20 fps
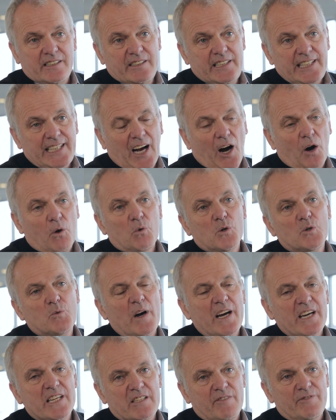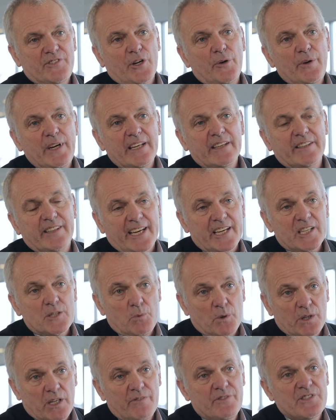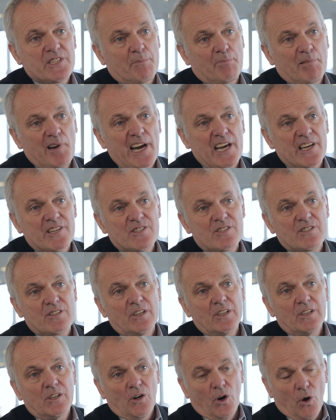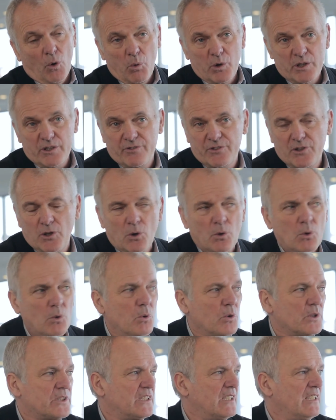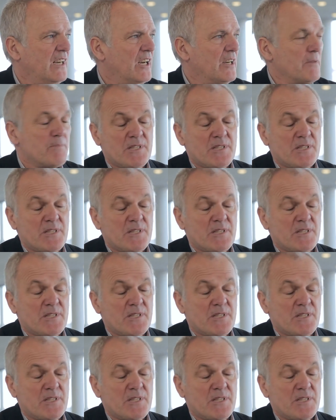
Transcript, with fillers: the old ways of doing things would have suppressed or would have called uh,